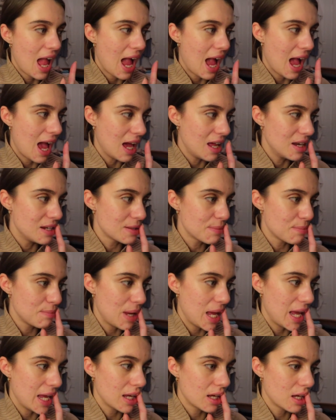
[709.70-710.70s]
and
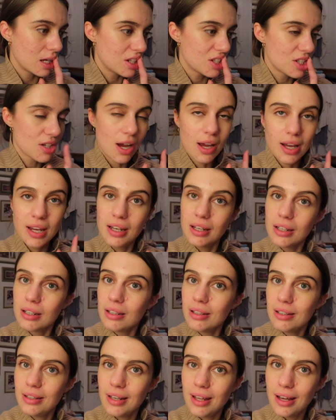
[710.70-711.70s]
make a chai
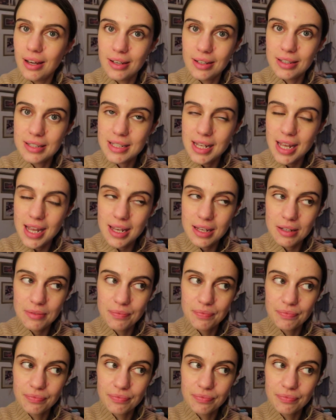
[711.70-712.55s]
latte